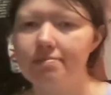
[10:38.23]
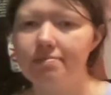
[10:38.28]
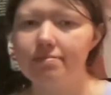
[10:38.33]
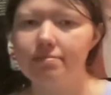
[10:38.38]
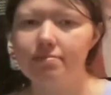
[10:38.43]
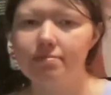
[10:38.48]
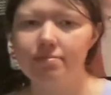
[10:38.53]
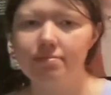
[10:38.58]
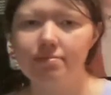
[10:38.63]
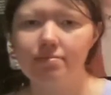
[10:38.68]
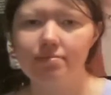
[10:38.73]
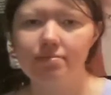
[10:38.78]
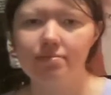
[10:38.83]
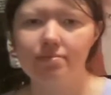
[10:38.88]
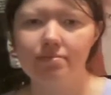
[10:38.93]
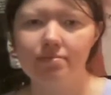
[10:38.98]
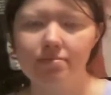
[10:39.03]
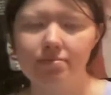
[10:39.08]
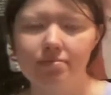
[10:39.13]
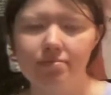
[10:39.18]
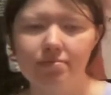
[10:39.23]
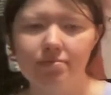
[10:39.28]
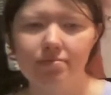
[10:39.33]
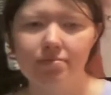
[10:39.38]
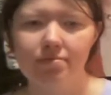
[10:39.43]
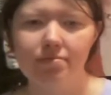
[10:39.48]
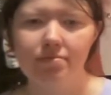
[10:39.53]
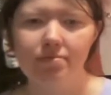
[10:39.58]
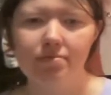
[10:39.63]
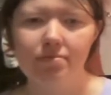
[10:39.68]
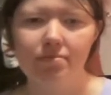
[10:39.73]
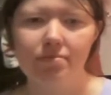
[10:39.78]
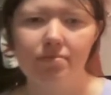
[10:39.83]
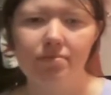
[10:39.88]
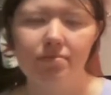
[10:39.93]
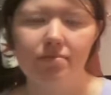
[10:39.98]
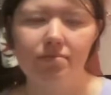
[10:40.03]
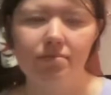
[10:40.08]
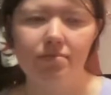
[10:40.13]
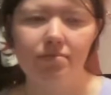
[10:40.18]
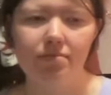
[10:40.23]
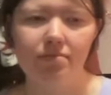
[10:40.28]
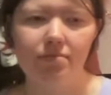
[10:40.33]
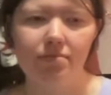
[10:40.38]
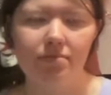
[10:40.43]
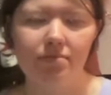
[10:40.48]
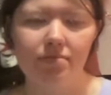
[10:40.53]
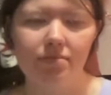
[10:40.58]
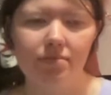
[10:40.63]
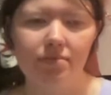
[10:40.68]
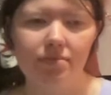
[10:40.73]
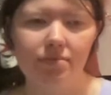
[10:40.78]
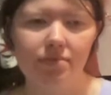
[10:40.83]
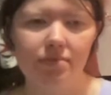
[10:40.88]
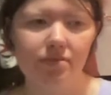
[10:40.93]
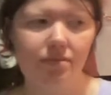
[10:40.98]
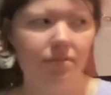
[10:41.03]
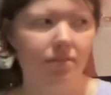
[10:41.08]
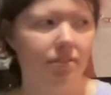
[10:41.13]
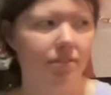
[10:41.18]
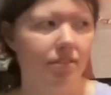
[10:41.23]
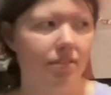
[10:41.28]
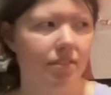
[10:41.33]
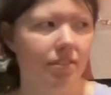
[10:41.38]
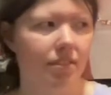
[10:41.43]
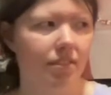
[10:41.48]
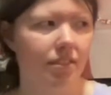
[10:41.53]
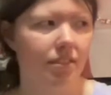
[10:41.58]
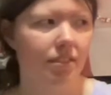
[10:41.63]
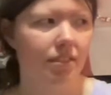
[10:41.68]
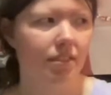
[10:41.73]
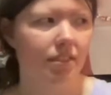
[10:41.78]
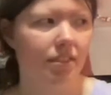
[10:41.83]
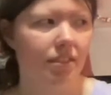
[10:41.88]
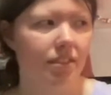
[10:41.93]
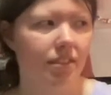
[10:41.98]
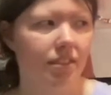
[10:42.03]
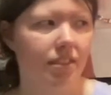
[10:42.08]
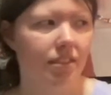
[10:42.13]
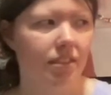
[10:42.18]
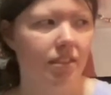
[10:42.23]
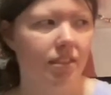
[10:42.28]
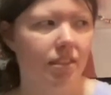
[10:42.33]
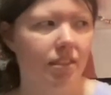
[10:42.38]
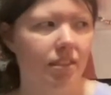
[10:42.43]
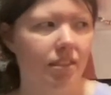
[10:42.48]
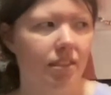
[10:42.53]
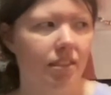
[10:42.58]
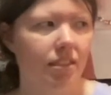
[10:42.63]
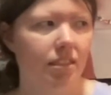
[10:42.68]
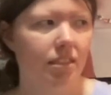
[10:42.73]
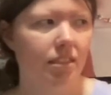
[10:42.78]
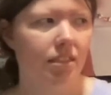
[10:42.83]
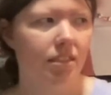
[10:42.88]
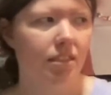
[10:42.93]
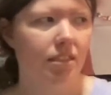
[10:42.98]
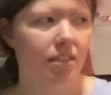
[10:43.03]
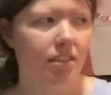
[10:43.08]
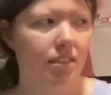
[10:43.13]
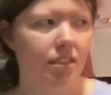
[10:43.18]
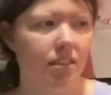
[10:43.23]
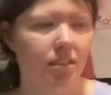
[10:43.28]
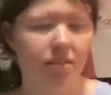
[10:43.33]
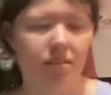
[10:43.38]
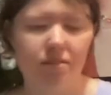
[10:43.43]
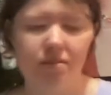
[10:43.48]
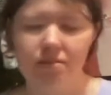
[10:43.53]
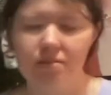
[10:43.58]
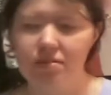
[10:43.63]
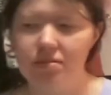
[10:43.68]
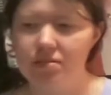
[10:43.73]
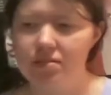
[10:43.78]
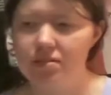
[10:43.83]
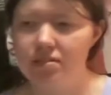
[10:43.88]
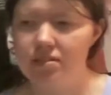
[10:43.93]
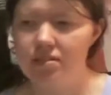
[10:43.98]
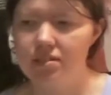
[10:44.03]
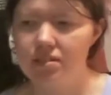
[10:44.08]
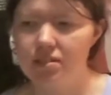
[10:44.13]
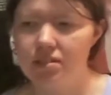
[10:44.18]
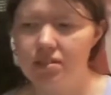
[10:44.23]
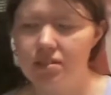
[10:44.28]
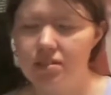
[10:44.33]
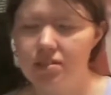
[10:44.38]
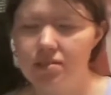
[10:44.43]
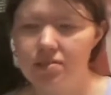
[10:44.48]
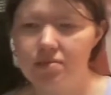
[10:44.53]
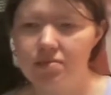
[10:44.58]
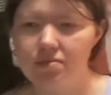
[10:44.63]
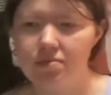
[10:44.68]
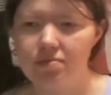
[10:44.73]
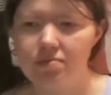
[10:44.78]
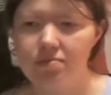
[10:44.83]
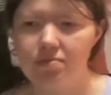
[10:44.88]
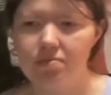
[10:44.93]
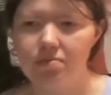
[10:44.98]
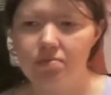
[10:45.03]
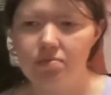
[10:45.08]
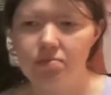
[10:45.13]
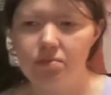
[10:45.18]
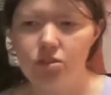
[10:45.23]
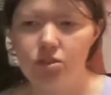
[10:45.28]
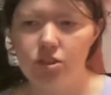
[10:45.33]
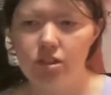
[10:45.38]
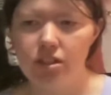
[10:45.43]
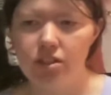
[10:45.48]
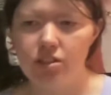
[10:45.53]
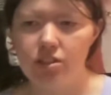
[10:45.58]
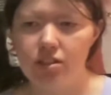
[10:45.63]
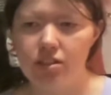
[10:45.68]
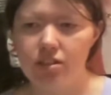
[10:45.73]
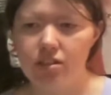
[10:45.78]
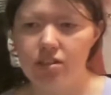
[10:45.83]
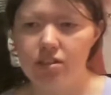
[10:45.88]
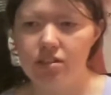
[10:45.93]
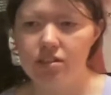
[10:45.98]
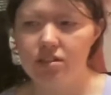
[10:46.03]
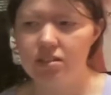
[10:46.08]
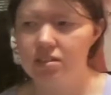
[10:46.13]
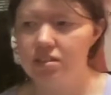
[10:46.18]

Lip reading: (silent)